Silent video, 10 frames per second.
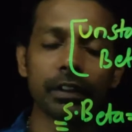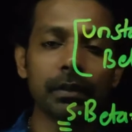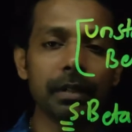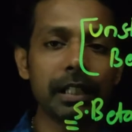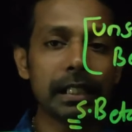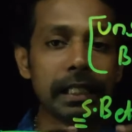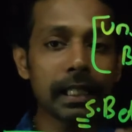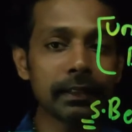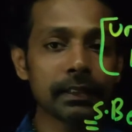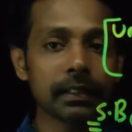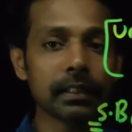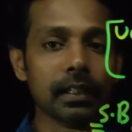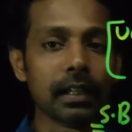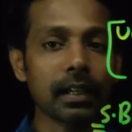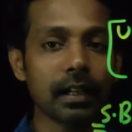with the least
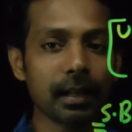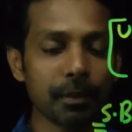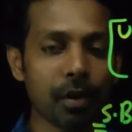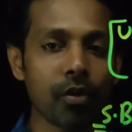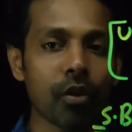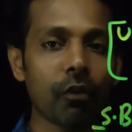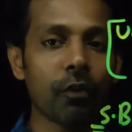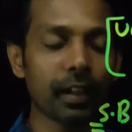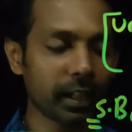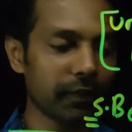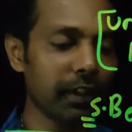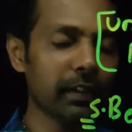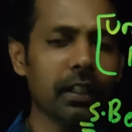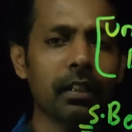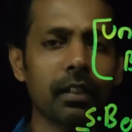amount of error. We
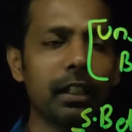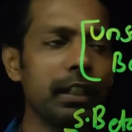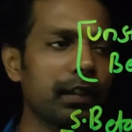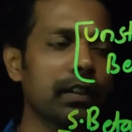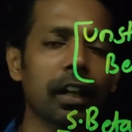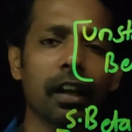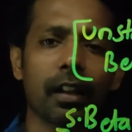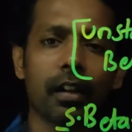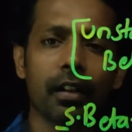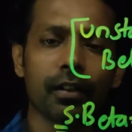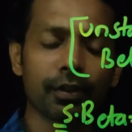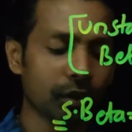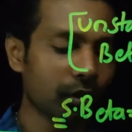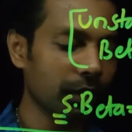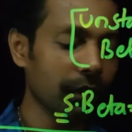say least error,
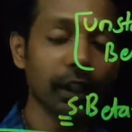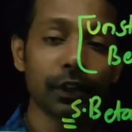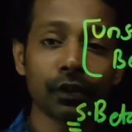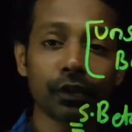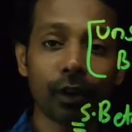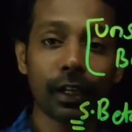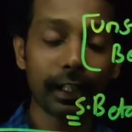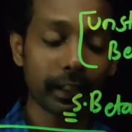least squared